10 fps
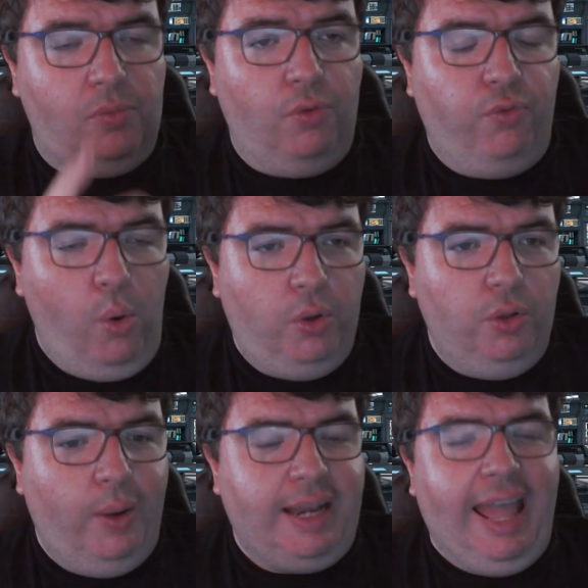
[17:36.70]
the
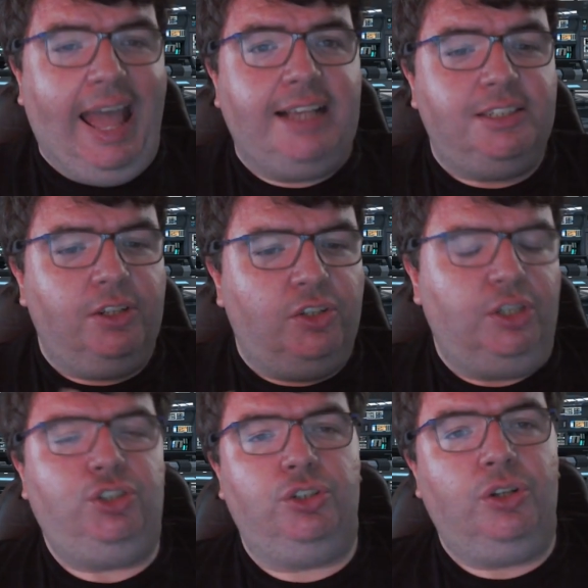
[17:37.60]
Vocaloid as an
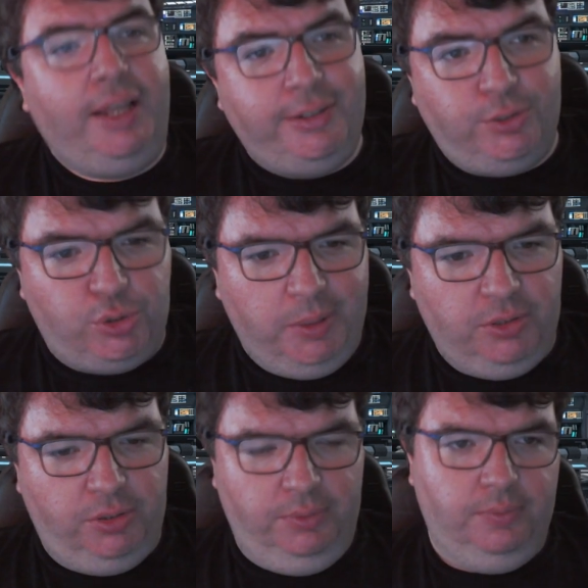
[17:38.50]
additional instrument.
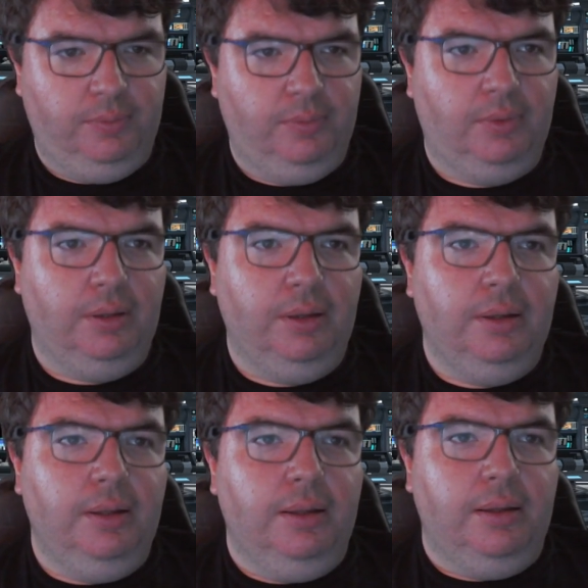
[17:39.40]

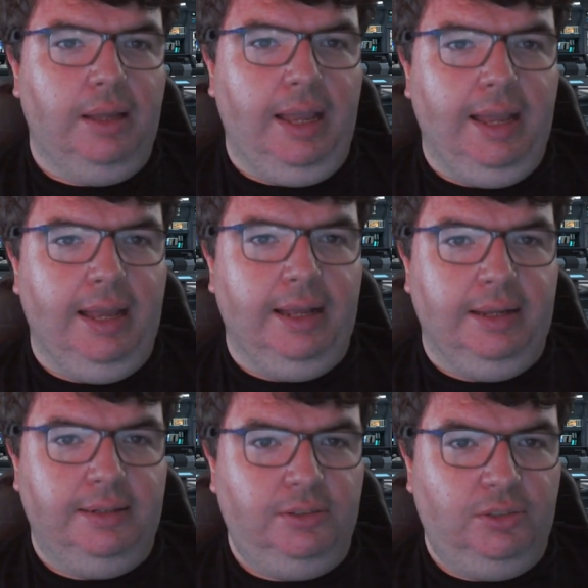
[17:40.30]

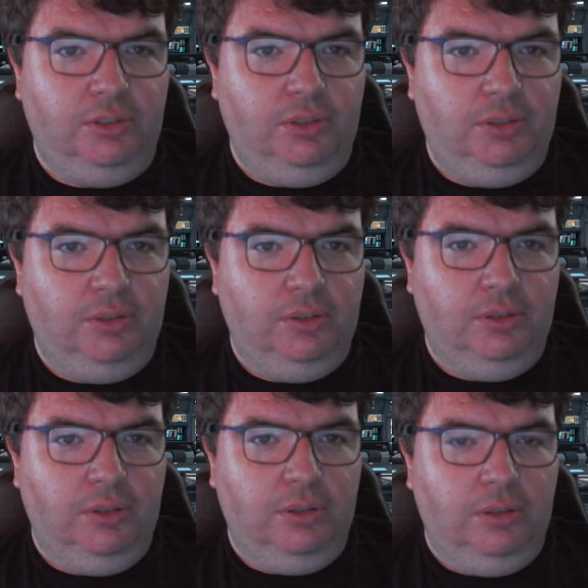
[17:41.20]
And
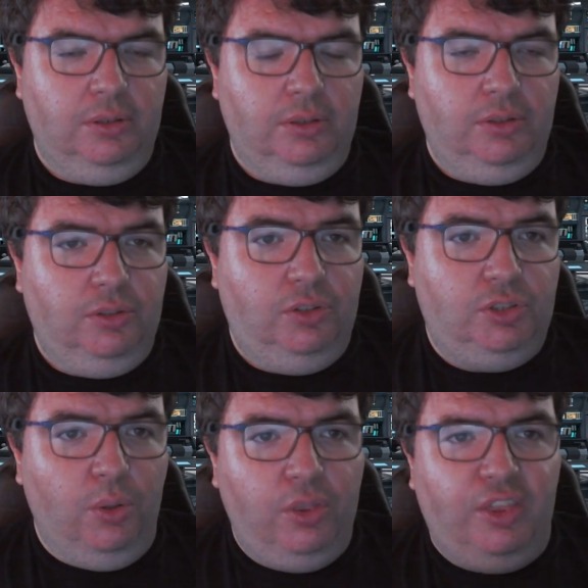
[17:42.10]

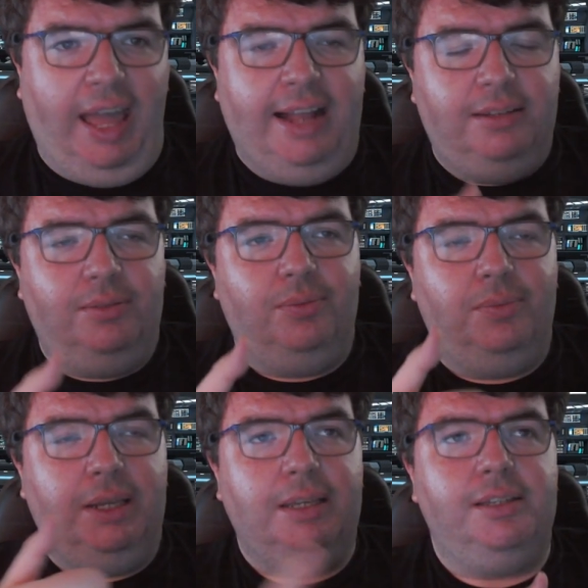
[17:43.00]
so that
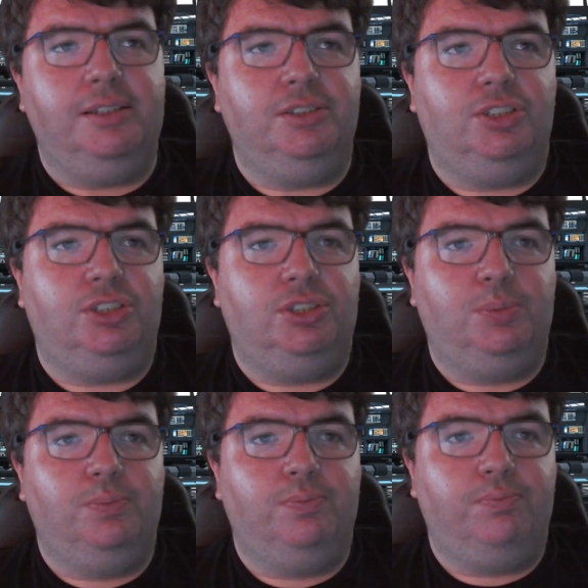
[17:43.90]
is
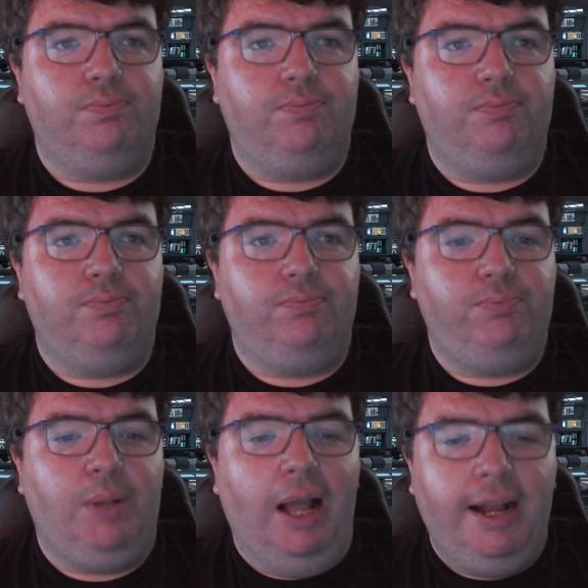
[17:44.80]

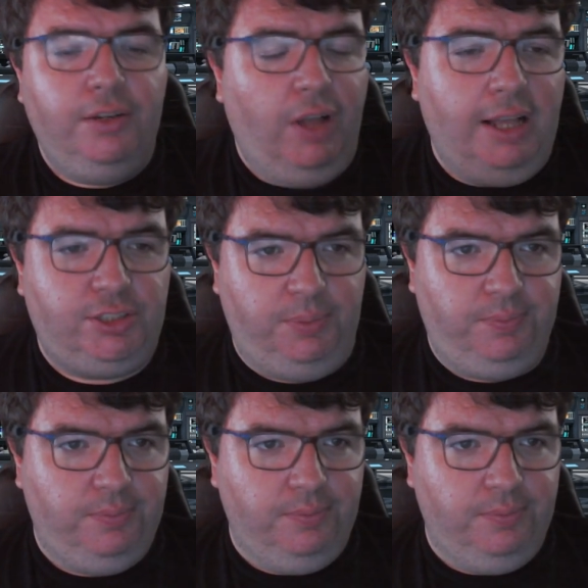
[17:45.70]
kind of awesome.